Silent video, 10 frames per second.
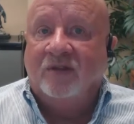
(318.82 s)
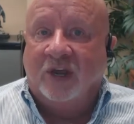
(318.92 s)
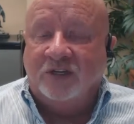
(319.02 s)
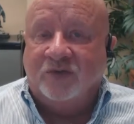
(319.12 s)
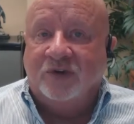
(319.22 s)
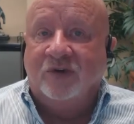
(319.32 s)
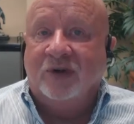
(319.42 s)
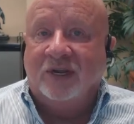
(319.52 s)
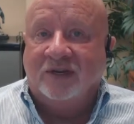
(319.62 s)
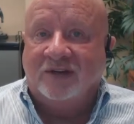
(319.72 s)
Thanks for
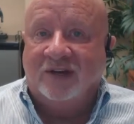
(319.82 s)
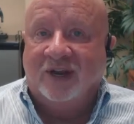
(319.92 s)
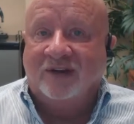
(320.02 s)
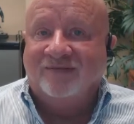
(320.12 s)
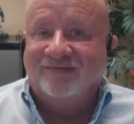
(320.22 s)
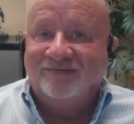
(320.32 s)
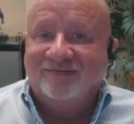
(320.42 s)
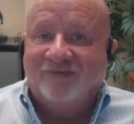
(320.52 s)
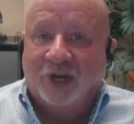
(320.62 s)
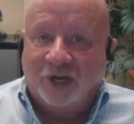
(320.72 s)
tuning in today.
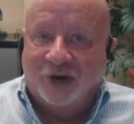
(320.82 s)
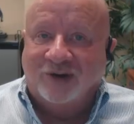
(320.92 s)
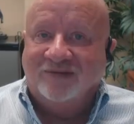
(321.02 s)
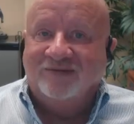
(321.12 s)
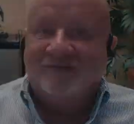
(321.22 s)
Take care.